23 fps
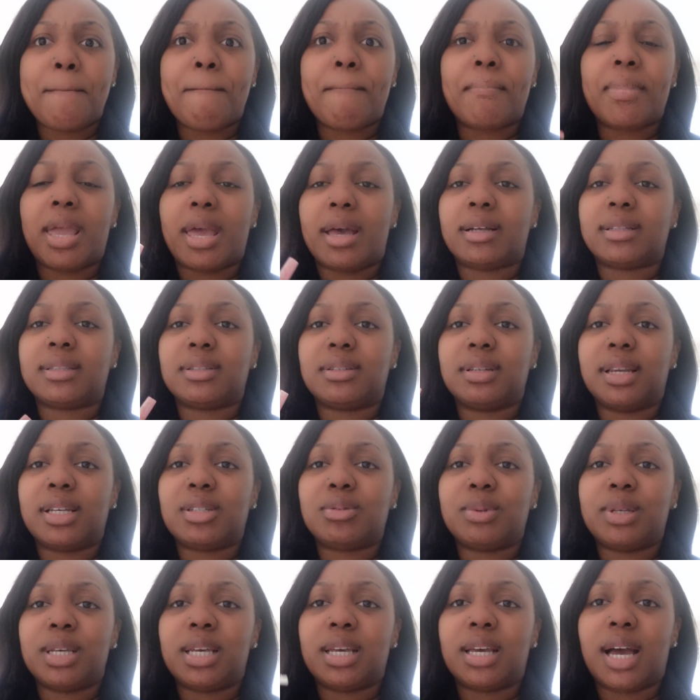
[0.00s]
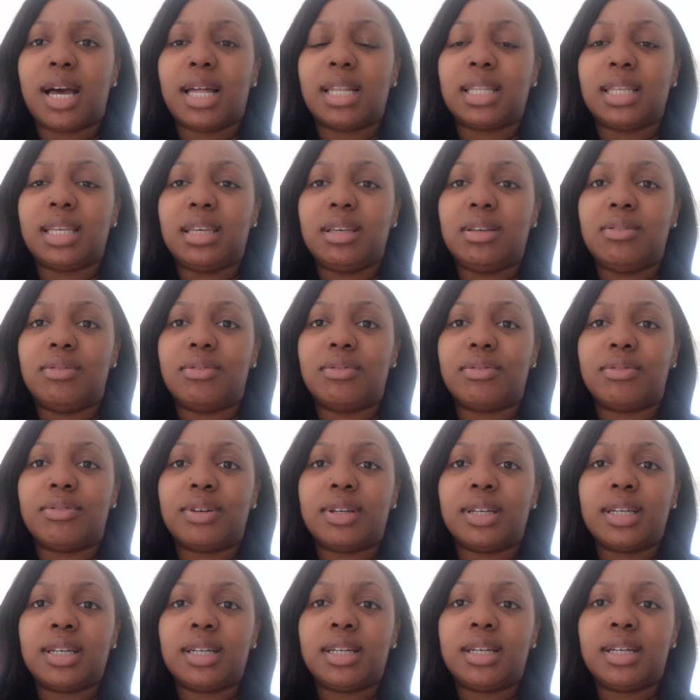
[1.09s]
Yeah, till next weekend. I leave
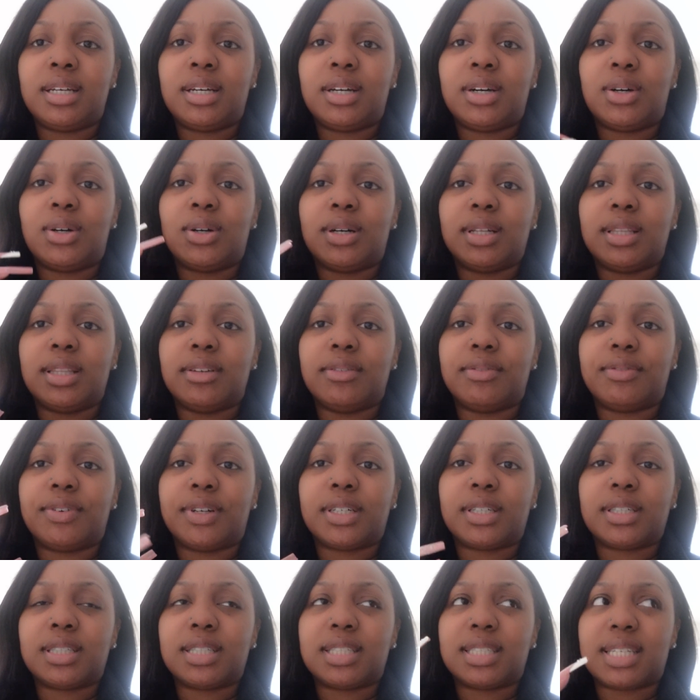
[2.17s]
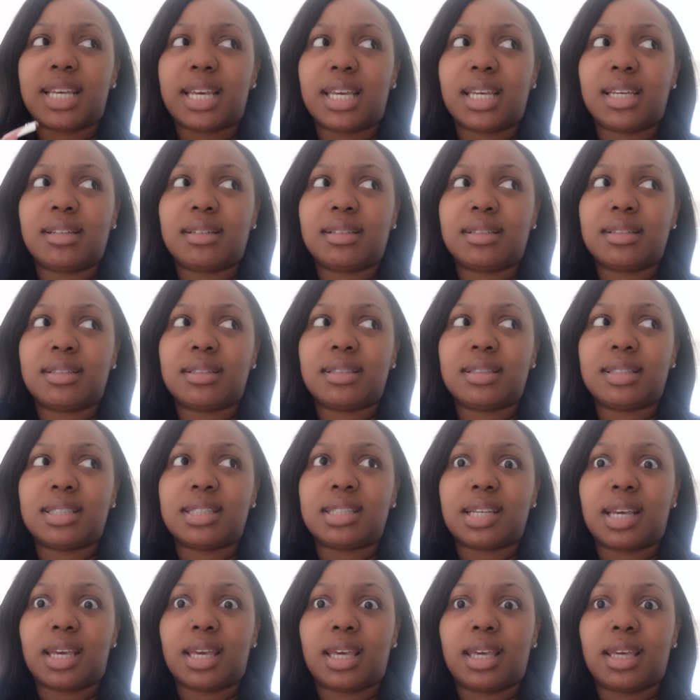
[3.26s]
on the first, the second, the
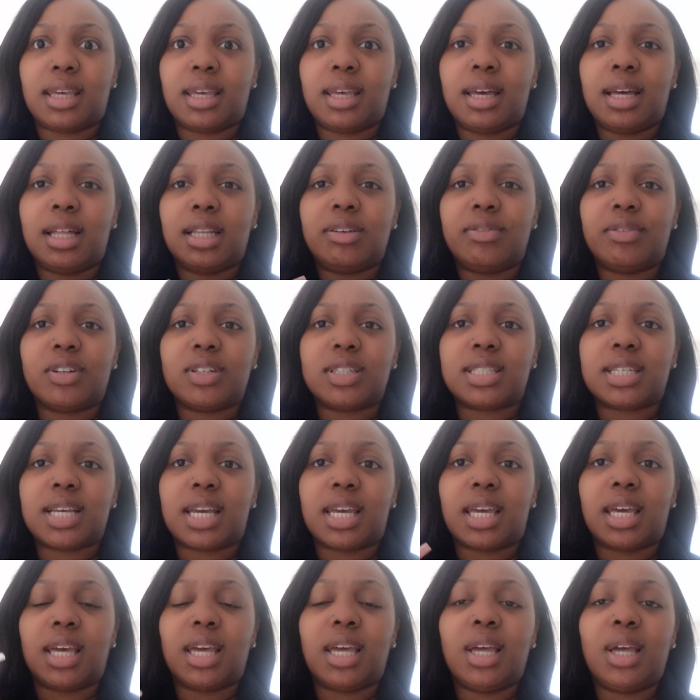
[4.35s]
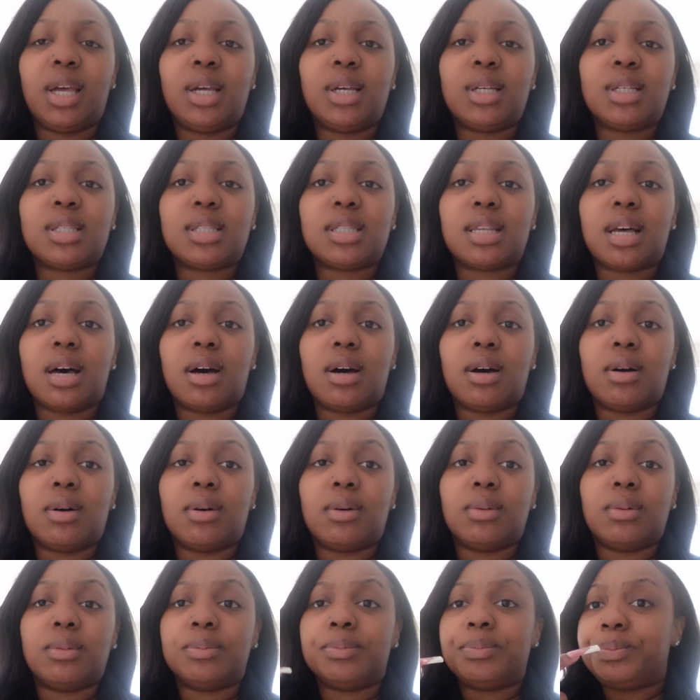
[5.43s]
second. Leave on the second.
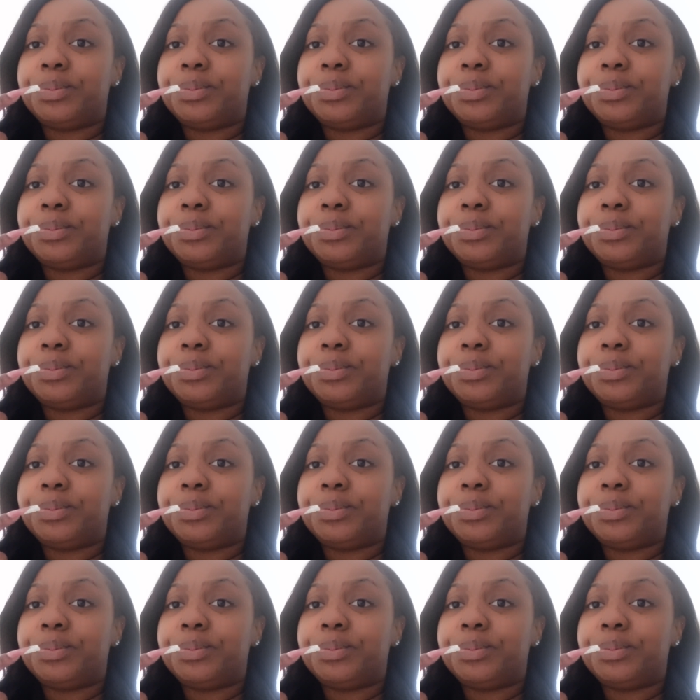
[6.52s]
So,